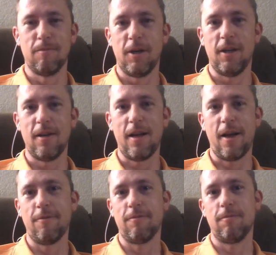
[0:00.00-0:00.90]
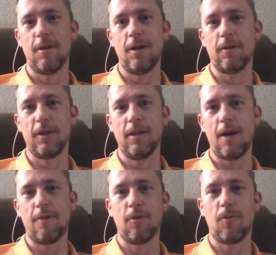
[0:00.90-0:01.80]
but have rarely
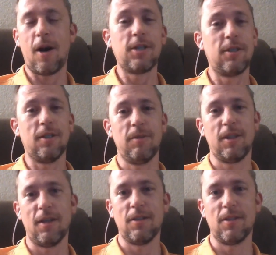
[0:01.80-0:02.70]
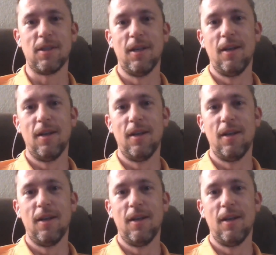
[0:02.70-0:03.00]
ever watched it because